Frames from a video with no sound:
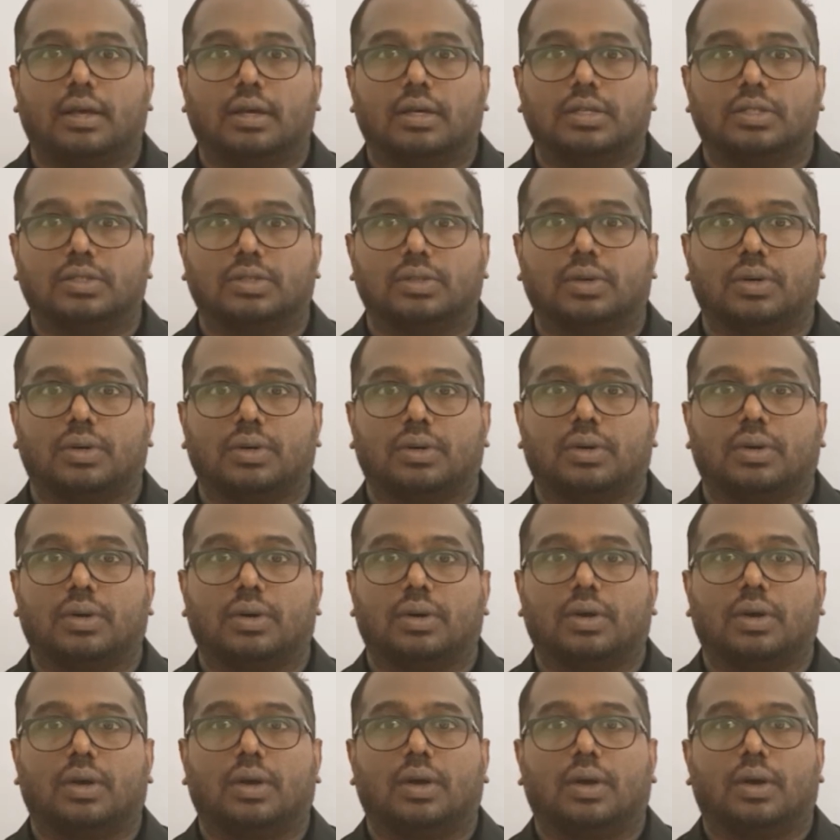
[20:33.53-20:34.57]
So
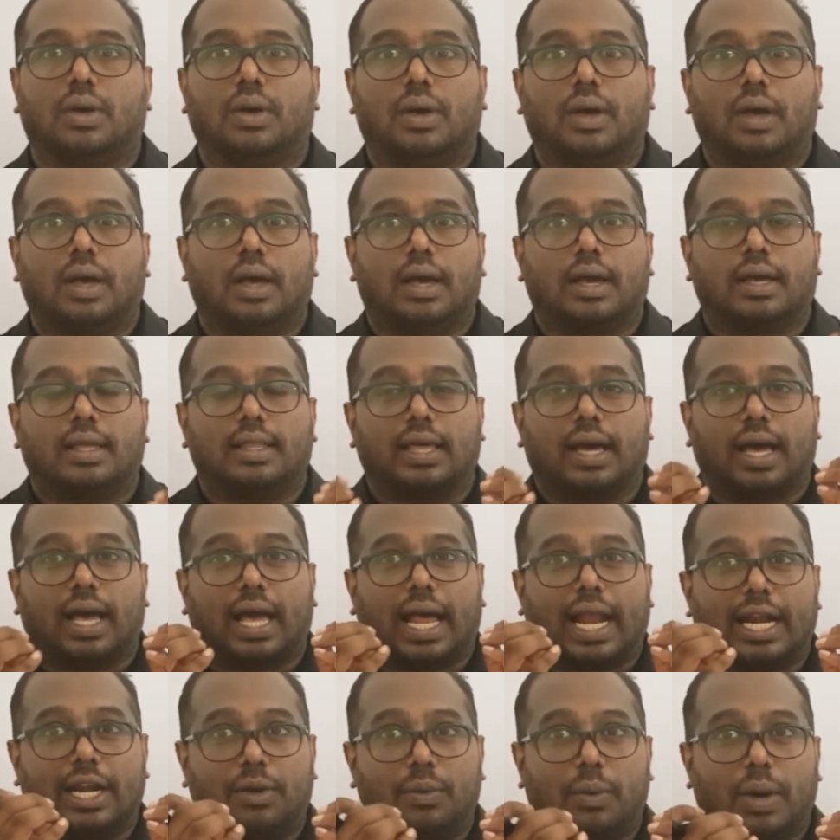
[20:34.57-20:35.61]
the
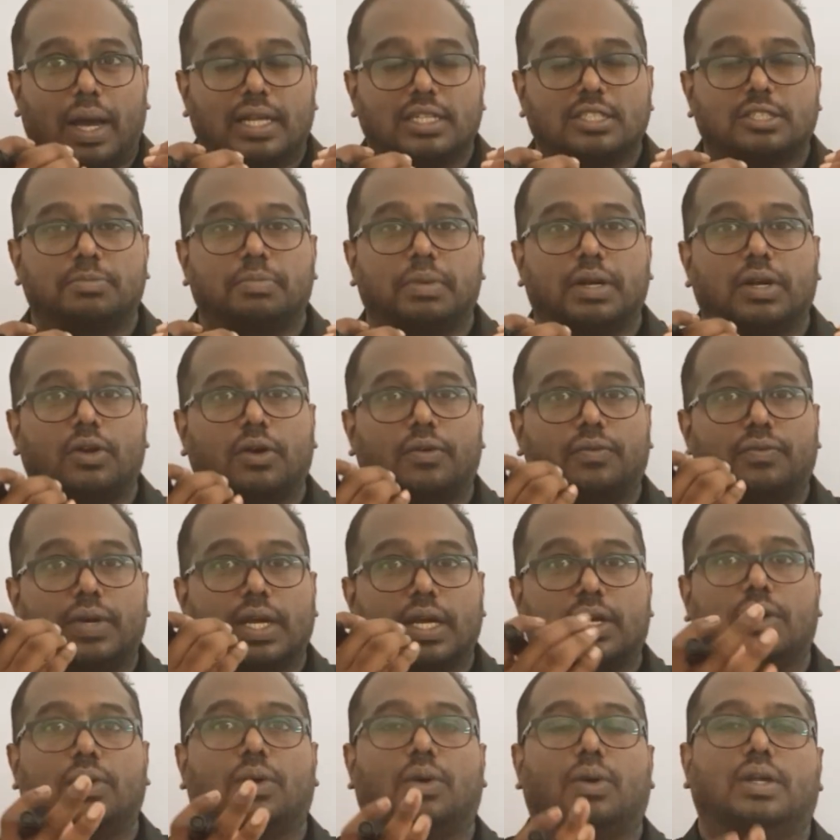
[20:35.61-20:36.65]
advancement of
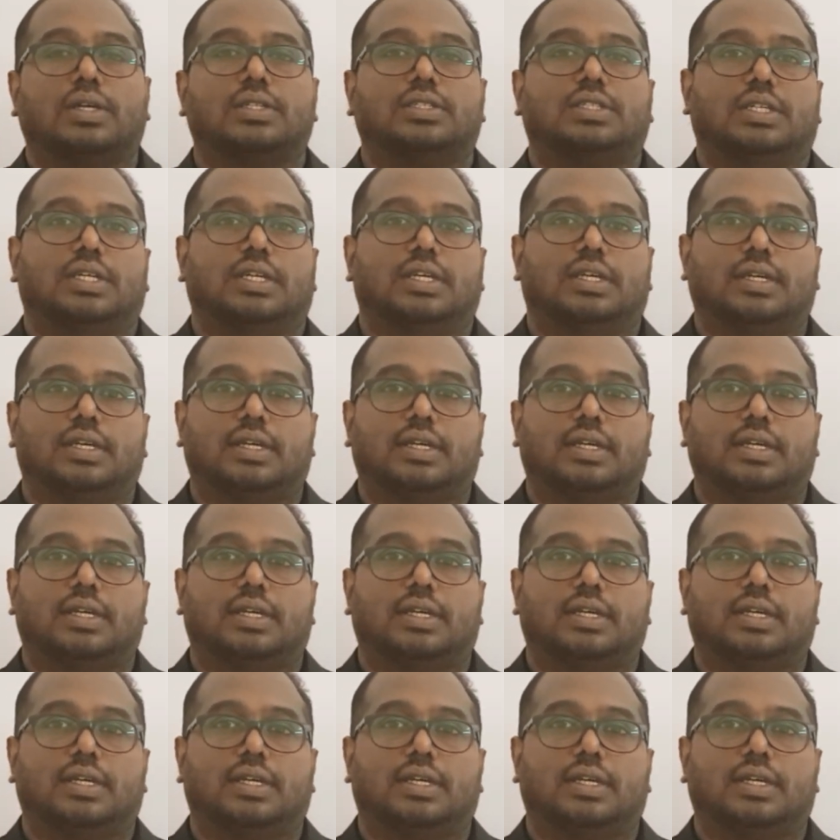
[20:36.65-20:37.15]
technology,